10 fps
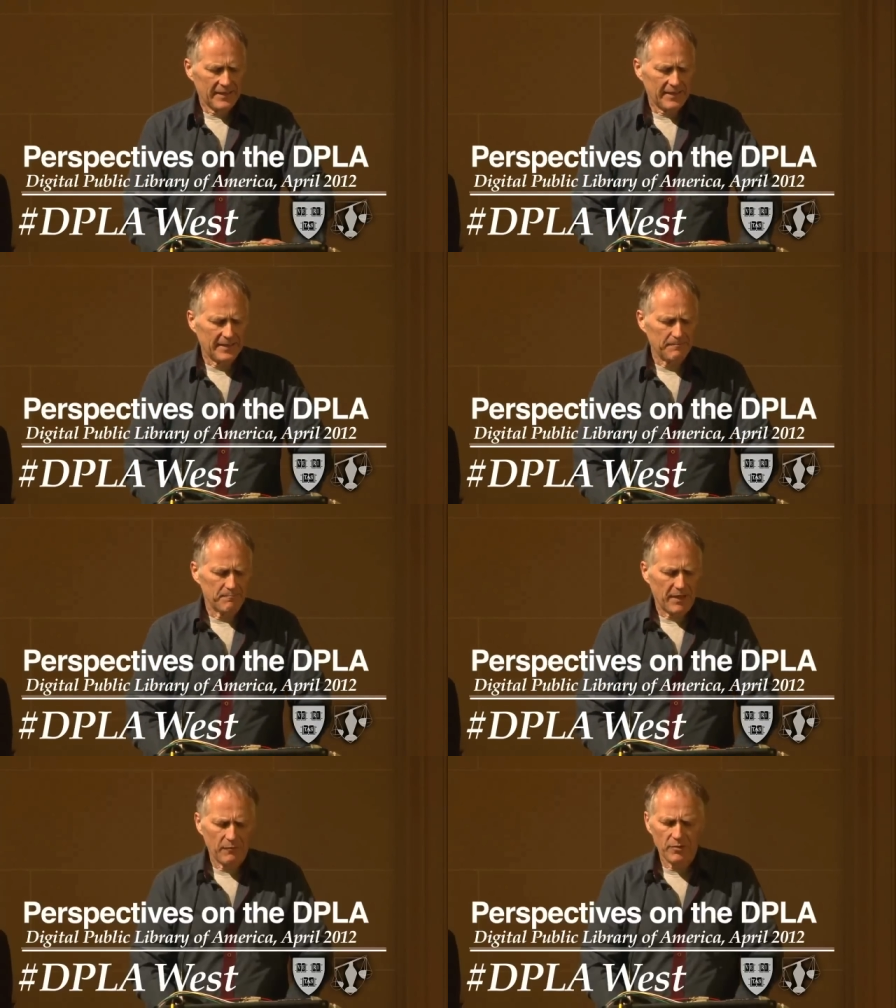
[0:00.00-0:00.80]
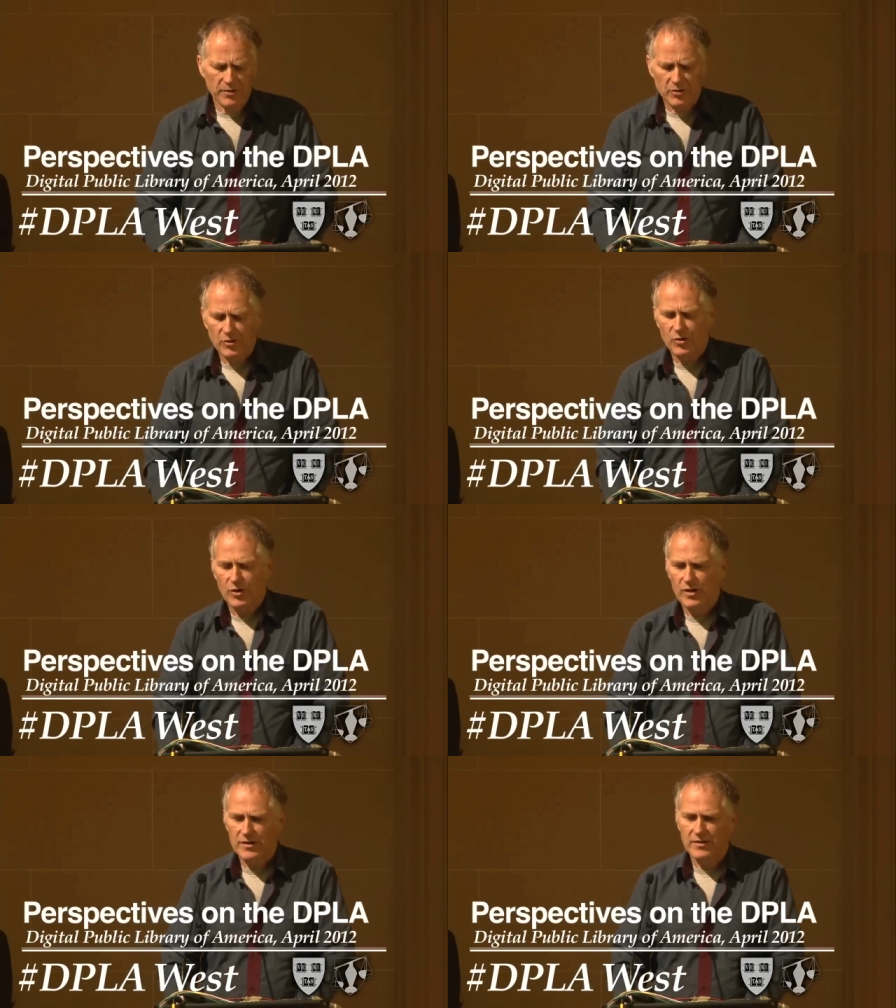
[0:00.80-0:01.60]
Uh, I wanted to
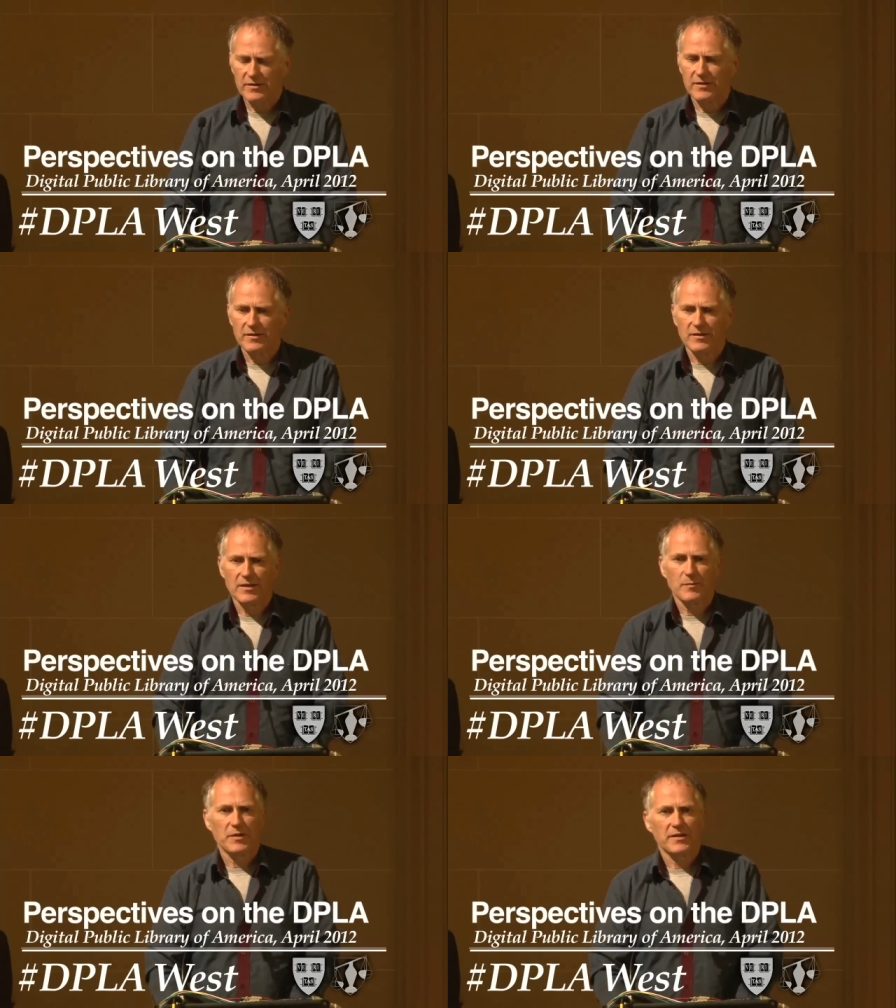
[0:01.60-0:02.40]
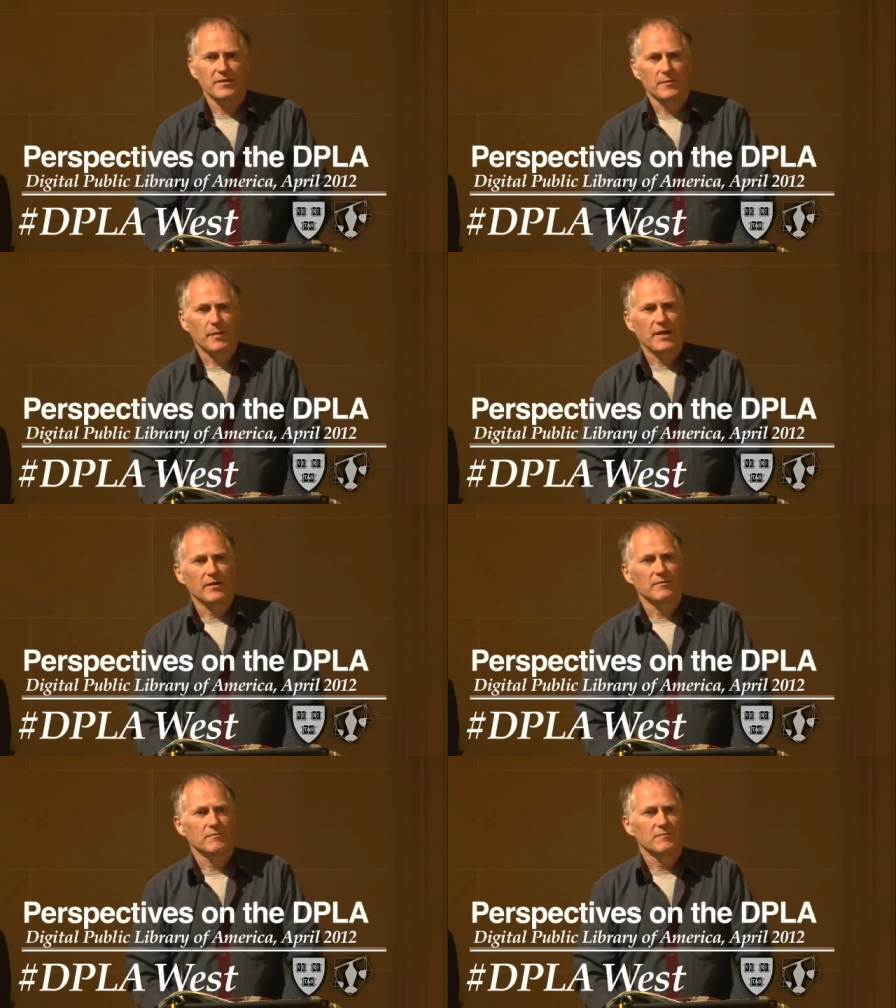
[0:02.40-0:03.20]
talk a little bit
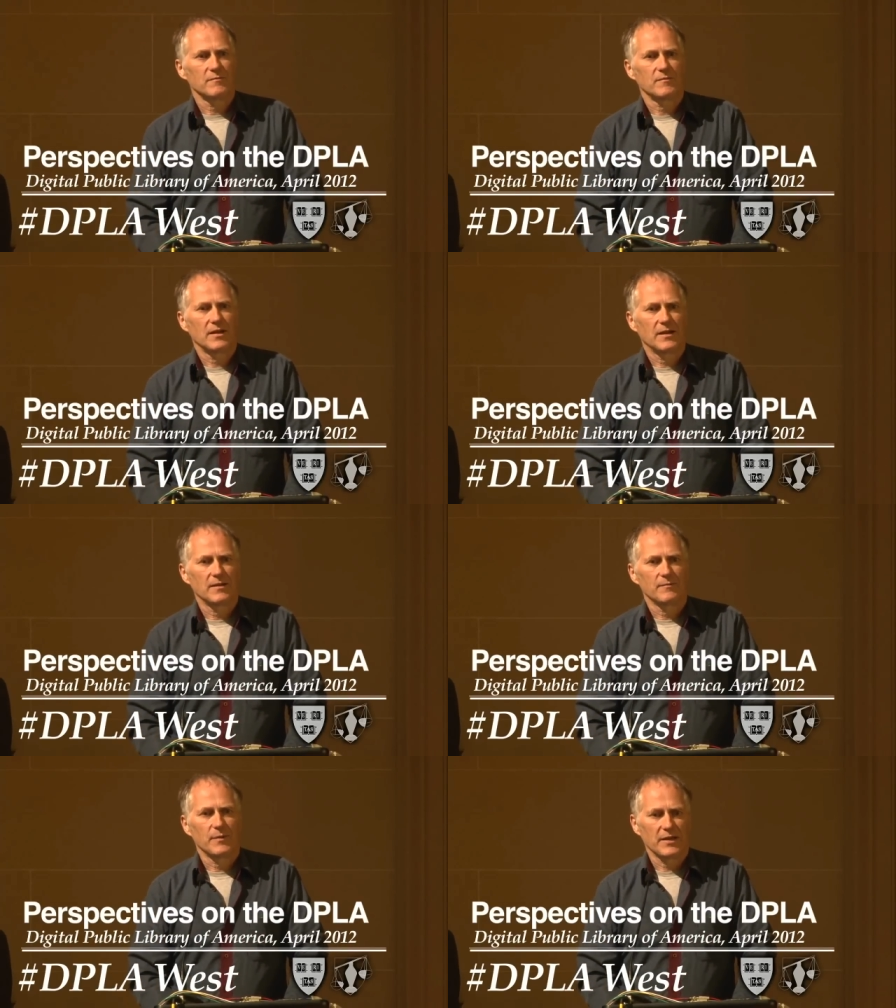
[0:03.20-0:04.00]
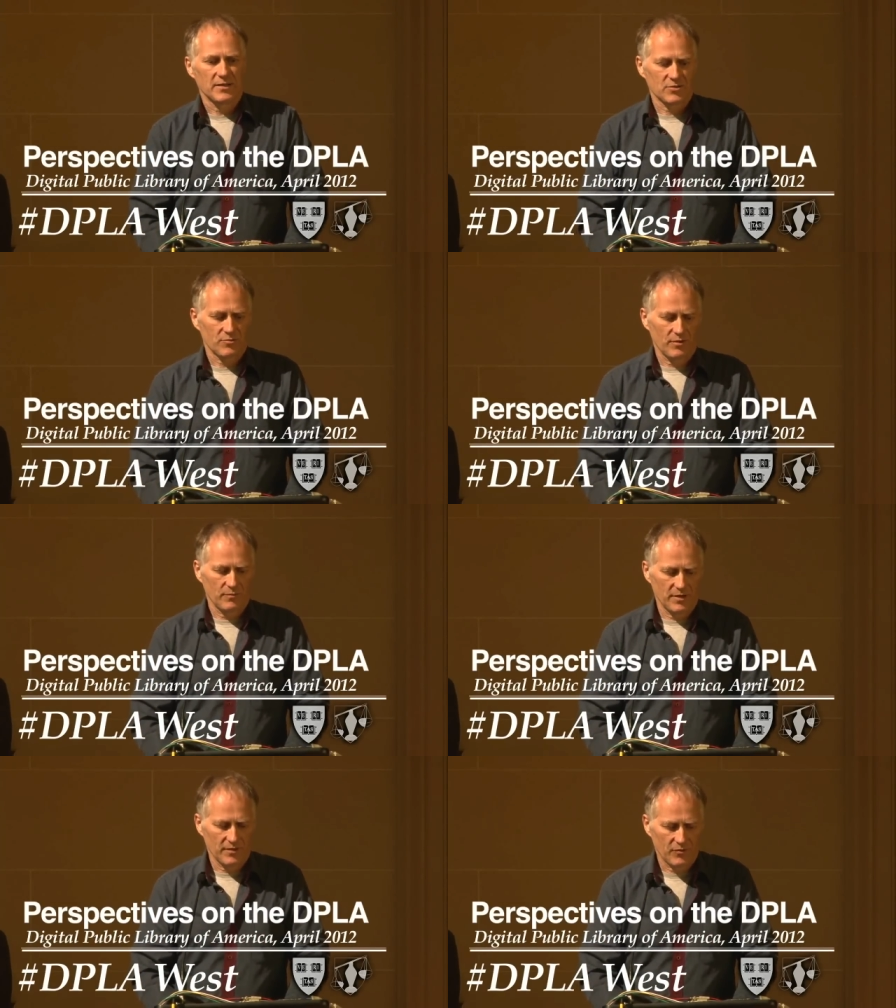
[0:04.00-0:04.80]
about uh, my history
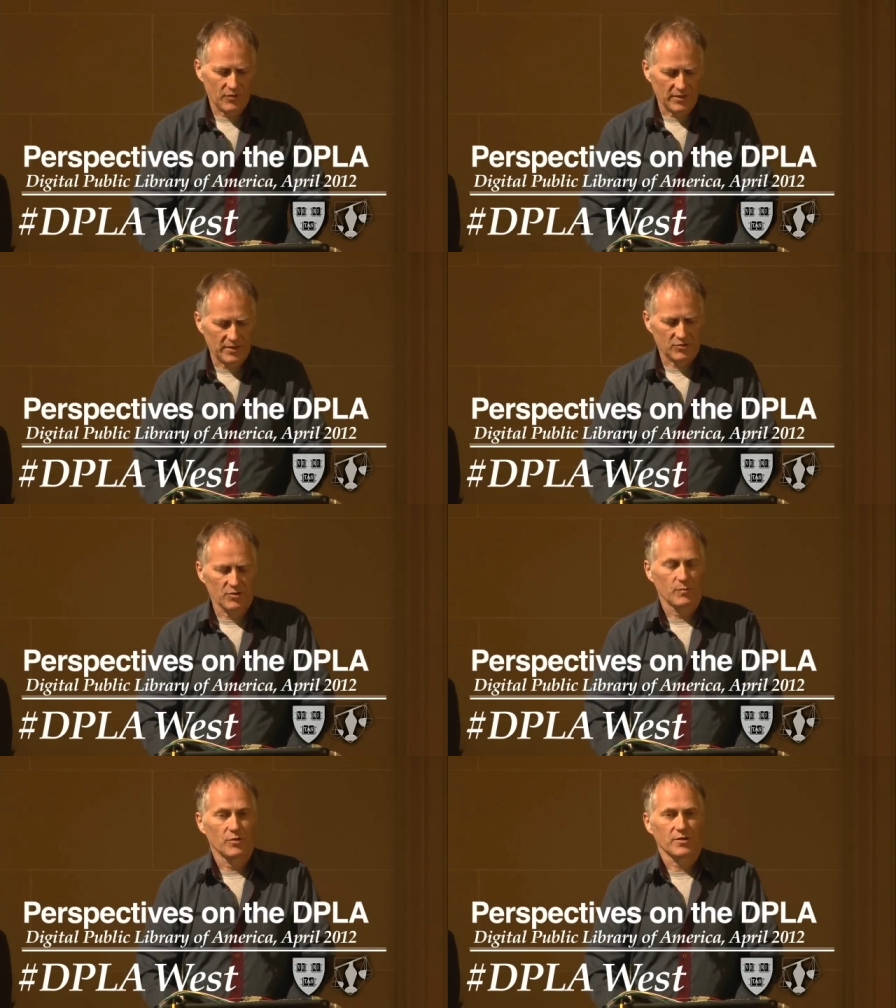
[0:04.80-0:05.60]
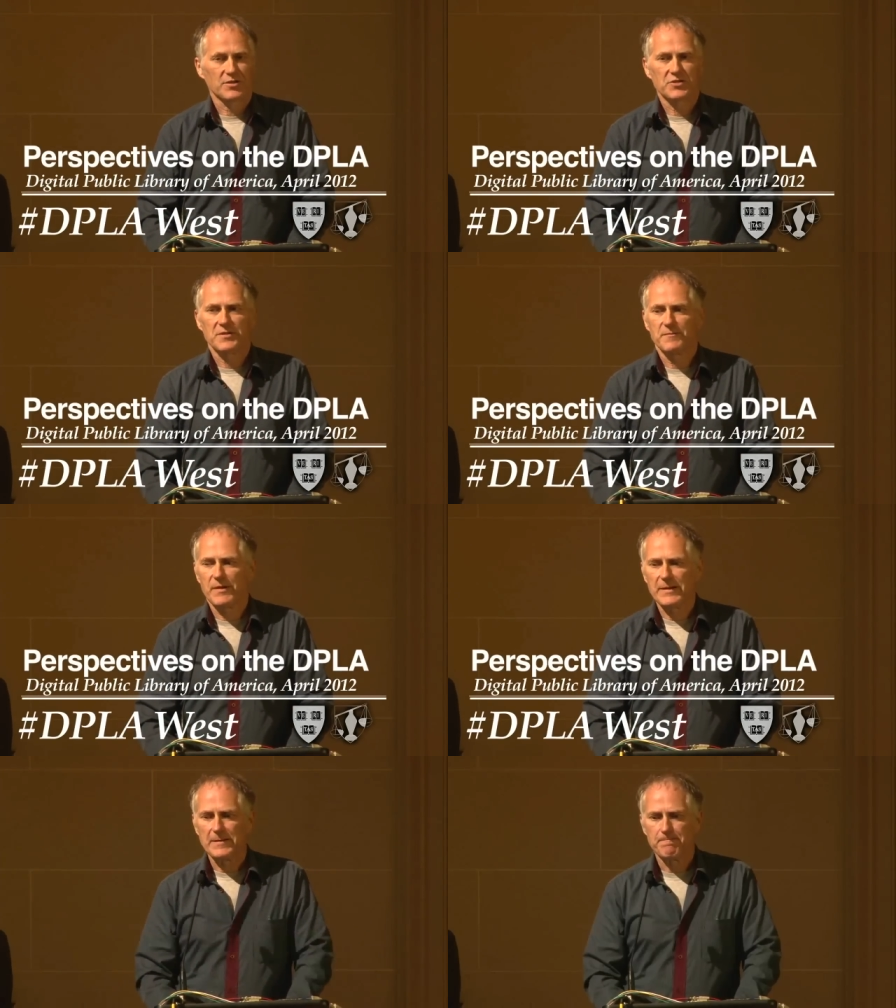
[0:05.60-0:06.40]
with uh, digital books.
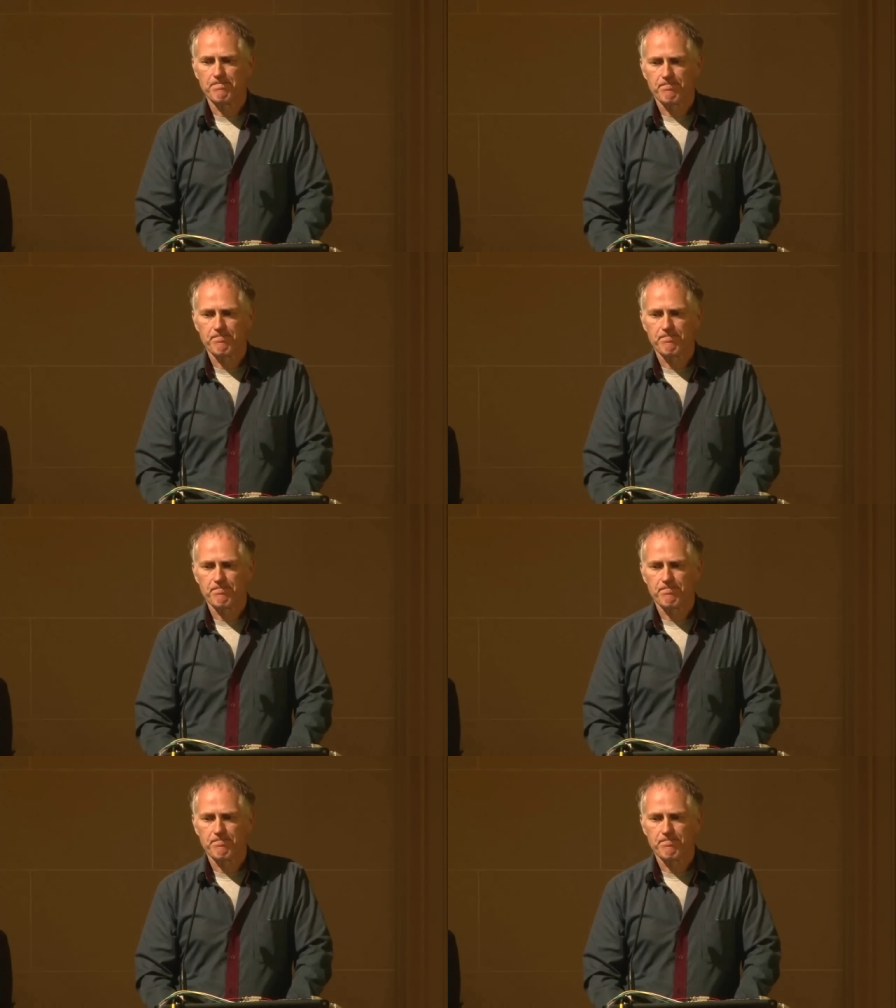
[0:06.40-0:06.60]
Um,